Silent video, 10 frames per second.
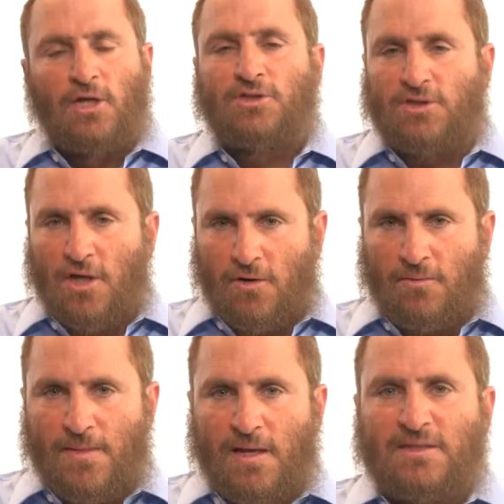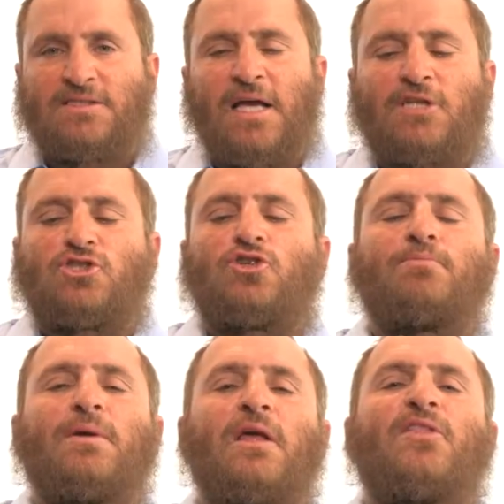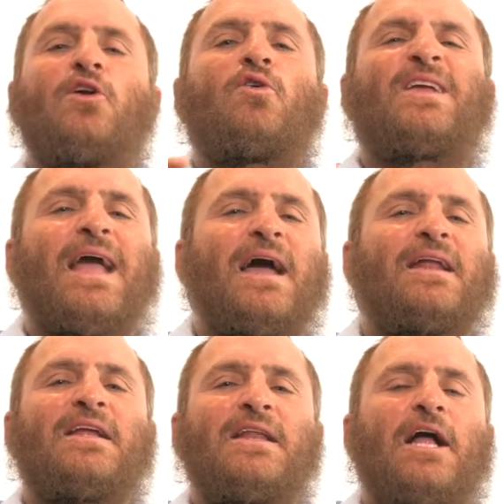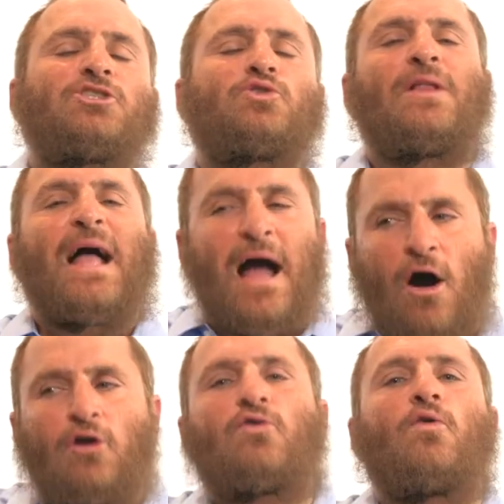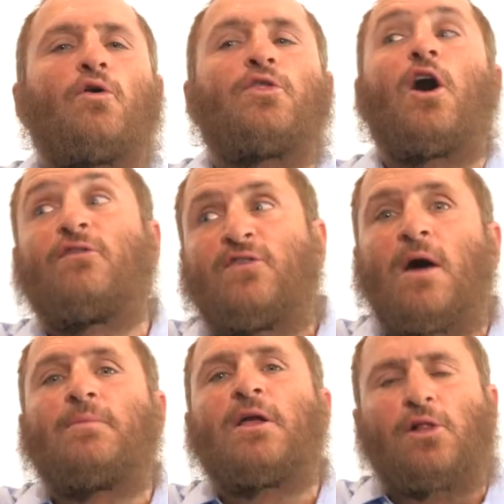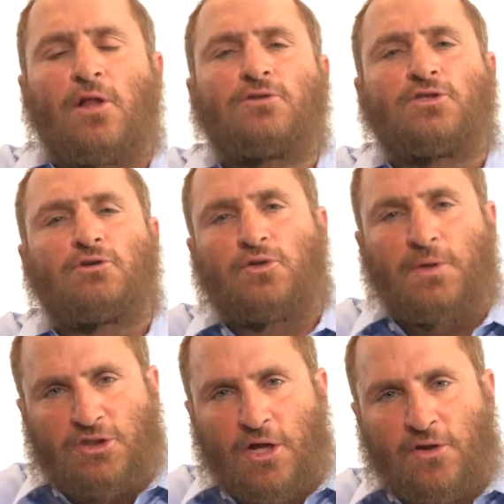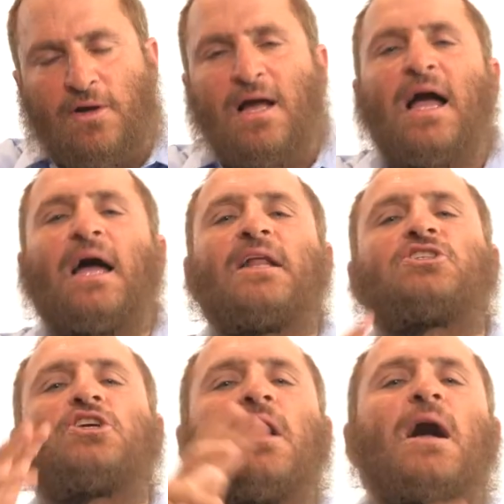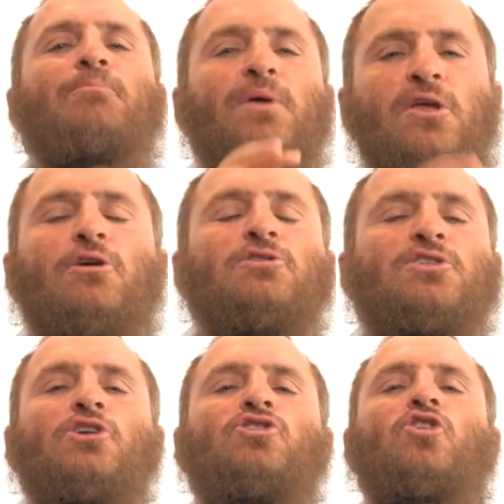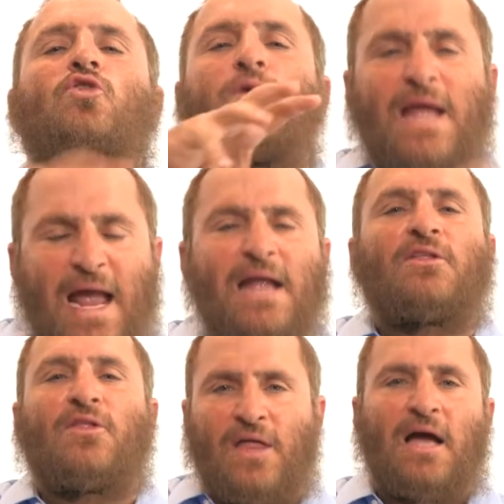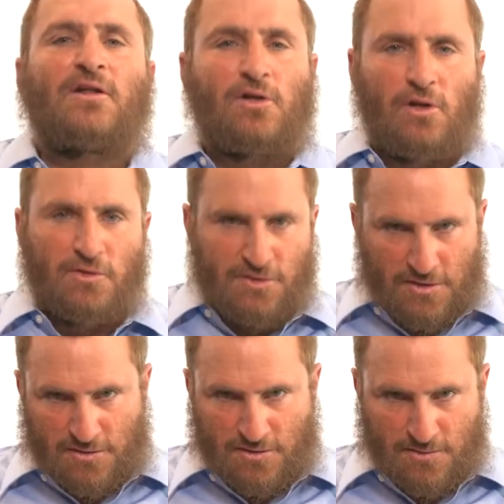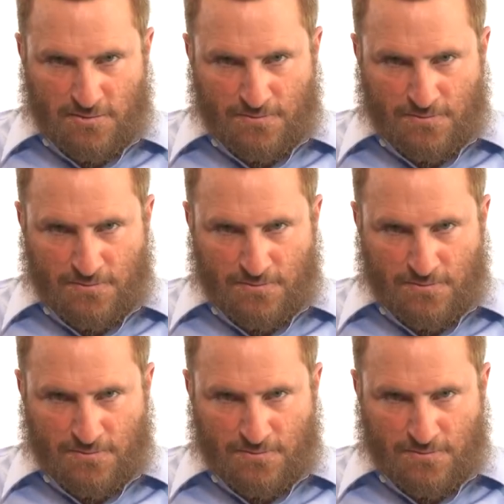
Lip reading: So, sex should be the organic, natural outgrowth of coming closer to each other, and it should not be used to create that closeness,